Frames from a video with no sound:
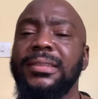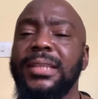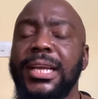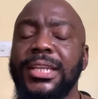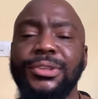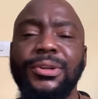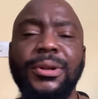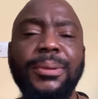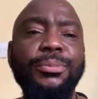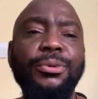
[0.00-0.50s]

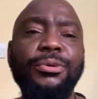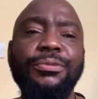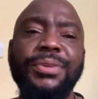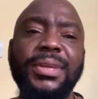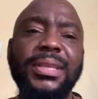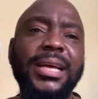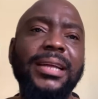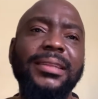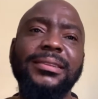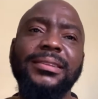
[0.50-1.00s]
there's this
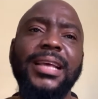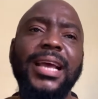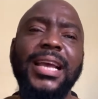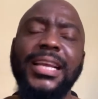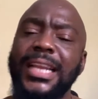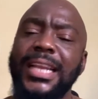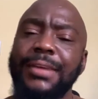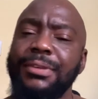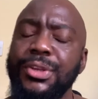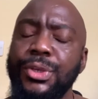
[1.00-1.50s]
Nigerian movie
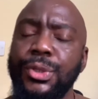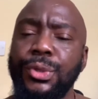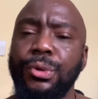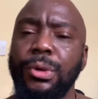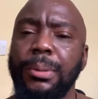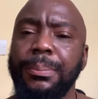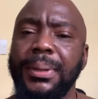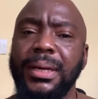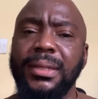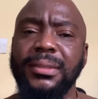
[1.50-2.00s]
that I
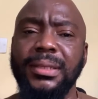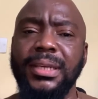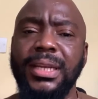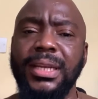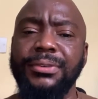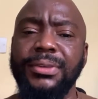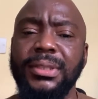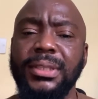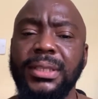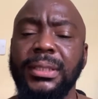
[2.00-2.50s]
never knew
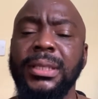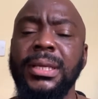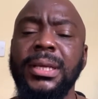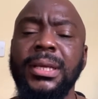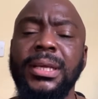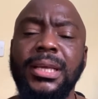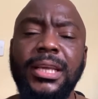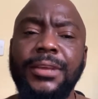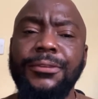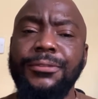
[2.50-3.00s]
about and
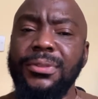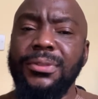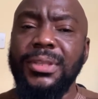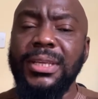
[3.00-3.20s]
everything.